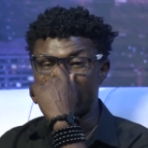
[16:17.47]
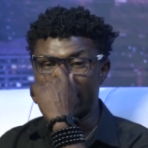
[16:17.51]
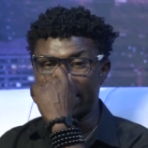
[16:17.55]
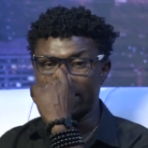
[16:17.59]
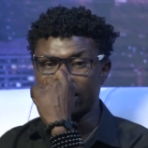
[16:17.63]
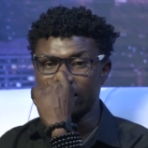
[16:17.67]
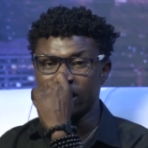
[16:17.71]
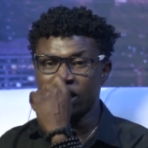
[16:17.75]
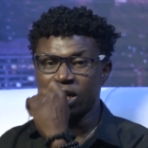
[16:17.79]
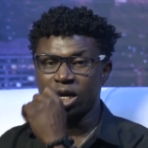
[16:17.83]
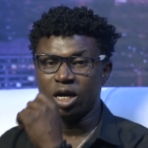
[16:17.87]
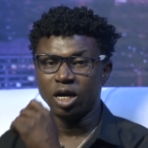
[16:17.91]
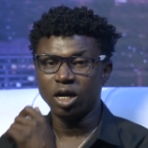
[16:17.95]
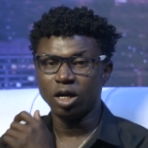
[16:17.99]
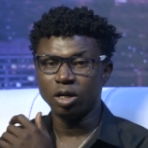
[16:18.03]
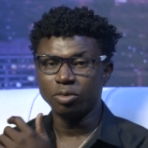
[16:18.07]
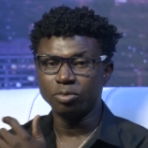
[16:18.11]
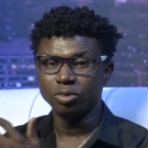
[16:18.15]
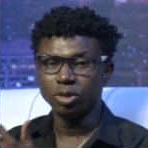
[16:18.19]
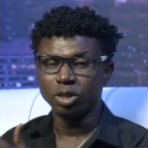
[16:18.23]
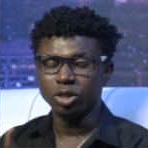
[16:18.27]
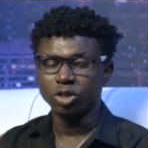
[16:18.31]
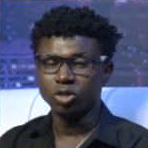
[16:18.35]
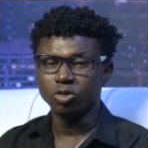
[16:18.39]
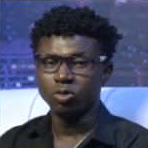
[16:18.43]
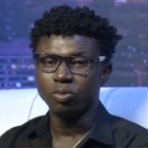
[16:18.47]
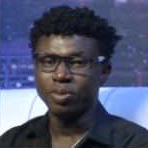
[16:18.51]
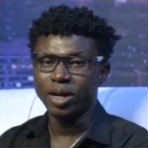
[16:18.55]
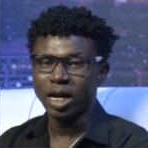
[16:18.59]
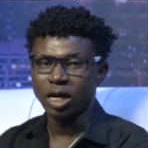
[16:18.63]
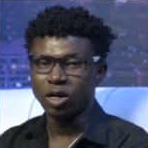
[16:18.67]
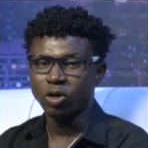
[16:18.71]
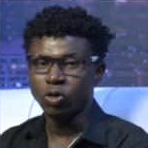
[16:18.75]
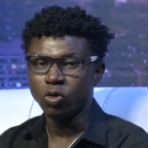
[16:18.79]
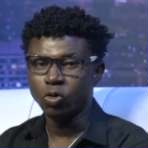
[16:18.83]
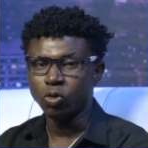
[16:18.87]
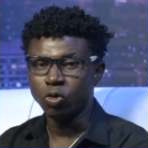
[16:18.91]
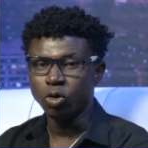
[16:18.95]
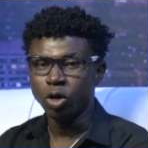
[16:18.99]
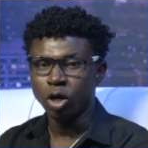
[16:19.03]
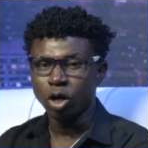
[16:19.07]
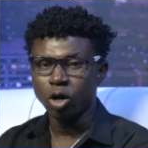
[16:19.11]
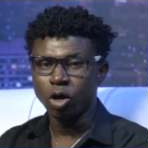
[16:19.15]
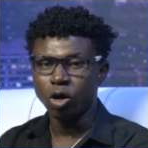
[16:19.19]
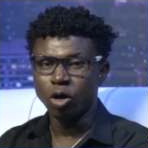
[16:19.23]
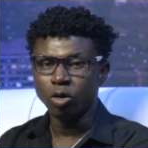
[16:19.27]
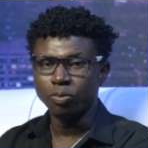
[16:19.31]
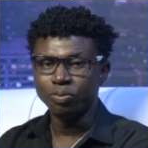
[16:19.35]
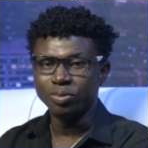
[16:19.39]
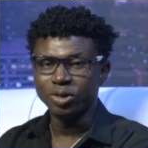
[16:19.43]
Like um, the tobacco
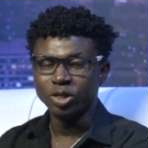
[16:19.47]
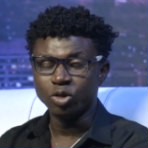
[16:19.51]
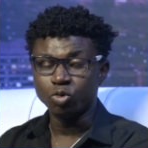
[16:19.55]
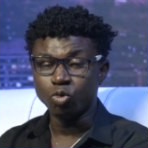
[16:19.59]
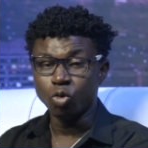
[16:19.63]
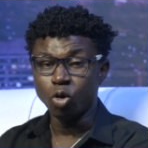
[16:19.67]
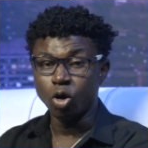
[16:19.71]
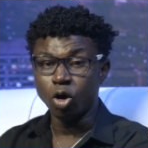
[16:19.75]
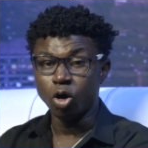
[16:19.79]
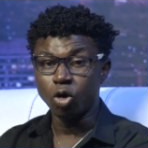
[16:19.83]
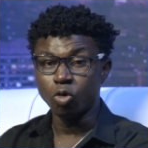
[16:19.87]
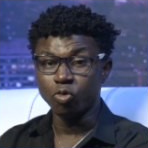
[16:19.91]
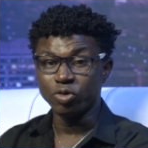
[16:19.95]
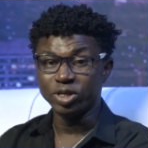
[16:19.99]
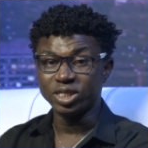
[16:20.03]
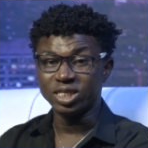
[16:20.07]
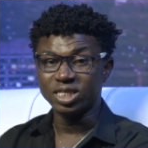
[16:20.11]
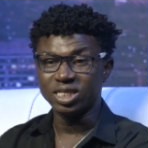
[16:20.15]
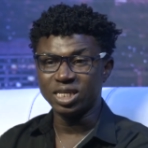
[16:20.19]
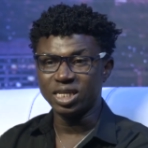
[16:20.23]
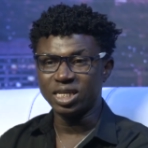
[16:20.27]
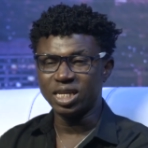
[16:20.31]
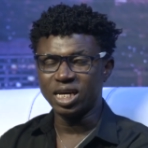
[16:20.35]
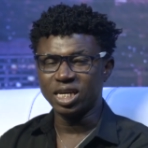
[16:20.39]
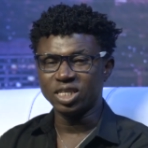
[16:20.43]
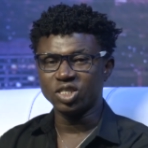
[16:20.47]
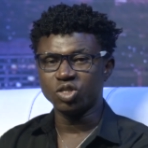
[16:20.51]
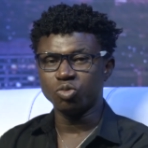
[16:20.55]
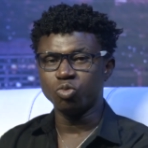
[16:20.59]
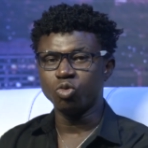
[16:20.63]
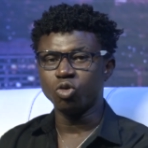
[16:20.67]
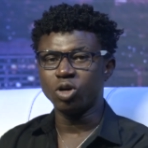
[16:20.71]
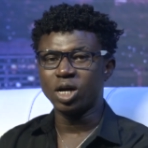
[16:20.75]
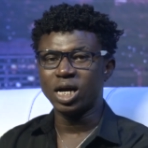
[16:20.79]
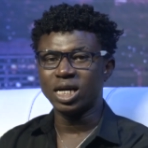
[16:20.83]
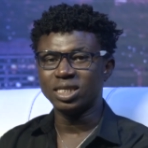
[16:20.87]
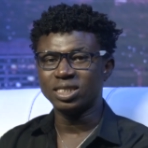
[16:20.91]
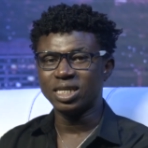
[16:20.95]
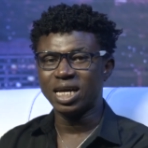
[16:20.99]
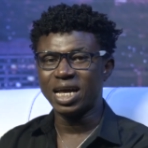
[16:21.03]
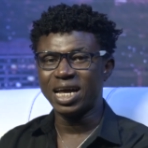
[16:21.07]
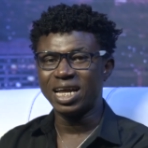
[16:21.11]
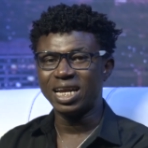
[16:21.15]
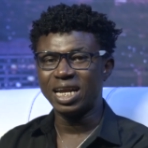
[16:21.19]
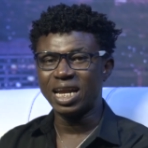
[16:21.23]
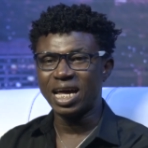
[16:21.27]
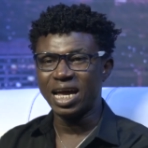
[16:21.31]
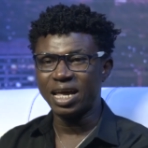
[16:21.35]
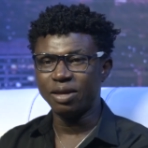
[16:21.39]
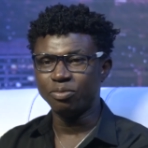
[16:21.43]
companies will always say that smokers
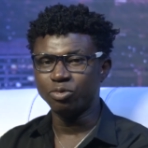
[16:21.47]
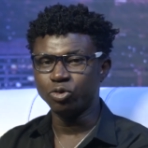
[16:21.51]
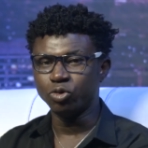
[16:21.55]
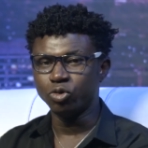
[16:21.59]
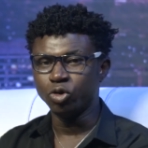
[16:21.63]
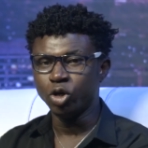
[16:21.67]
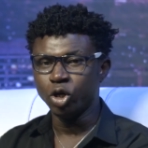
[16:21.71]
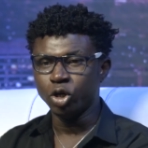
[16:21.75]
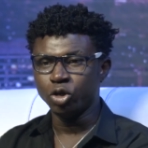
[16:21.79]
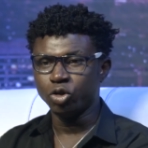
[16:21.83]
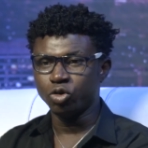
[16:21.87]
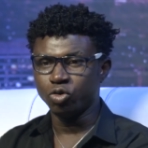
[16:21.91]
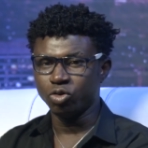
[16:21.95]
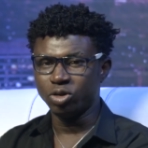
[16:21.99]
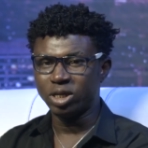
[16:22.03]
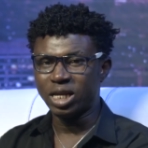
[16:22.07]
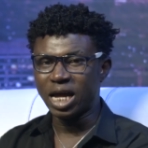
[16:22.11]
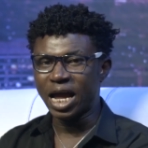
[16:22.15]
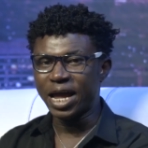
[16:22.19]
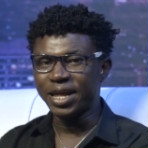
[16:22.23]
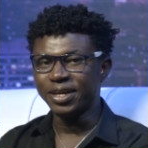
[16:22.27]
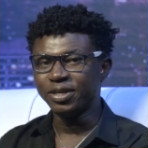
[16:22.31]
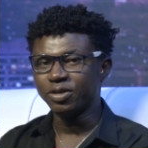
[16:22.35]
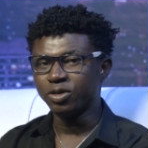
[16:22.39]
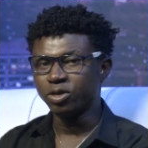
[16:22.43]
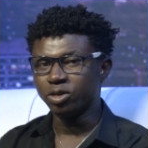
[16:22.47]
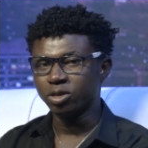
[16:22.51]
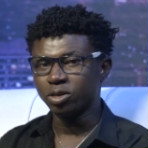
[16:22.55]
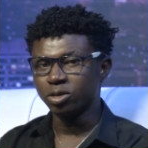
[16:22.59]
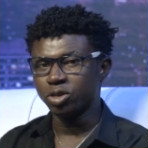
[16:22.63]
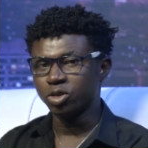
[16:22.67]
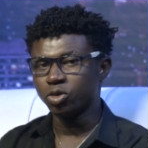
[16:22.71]
are liable to die young.